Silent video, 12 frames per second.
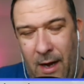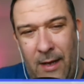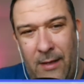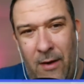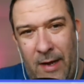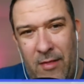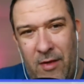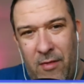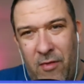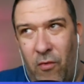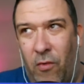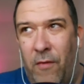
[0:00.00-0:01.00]
I like to
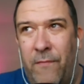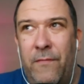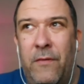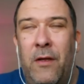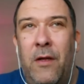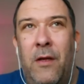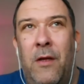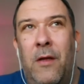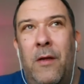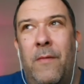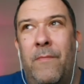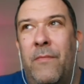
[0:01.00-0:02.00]
sort
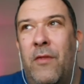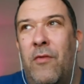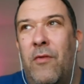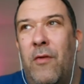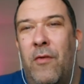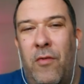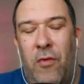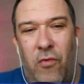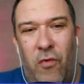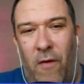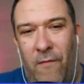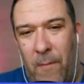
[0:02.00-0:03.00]

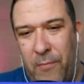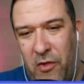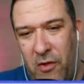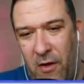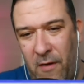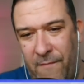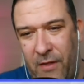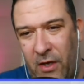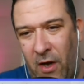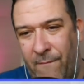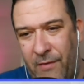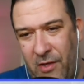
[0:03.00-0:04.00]
of observe the
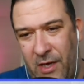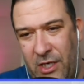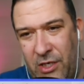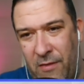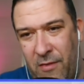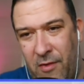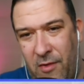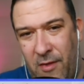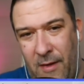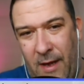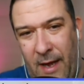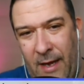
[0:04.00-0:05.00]

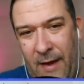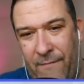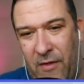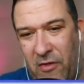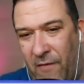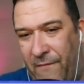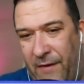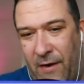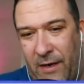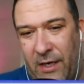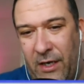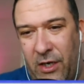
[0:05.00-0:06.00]
conversations. And if there's something
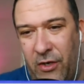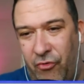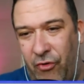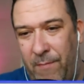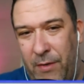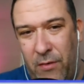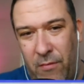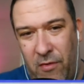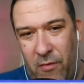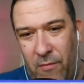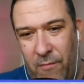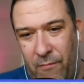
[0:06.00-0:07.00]
I can contribute
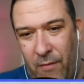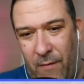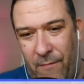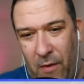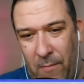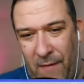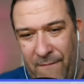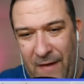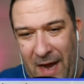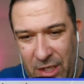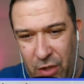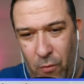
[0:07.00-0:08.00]
to from a
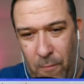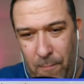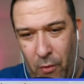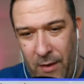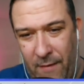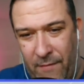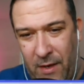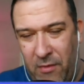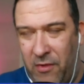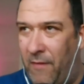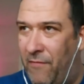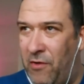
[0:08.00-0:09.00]
factual point of view,
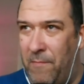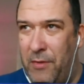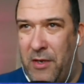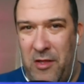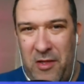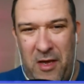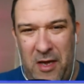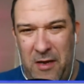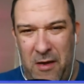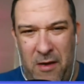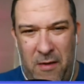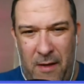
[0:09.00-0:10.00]
so if somebody's saying,
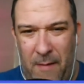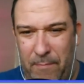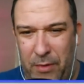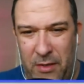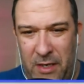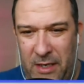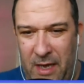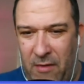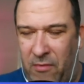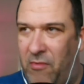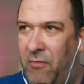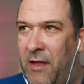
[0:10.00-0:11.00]
"Oh, that bloody
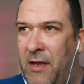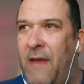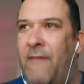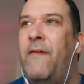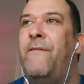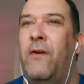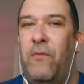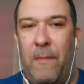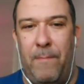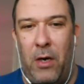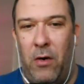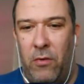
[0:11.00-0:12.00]
council, they never fill the
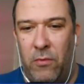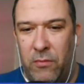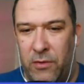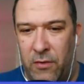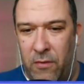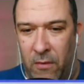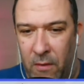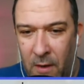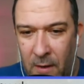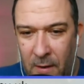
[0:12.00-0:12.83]
potholes," or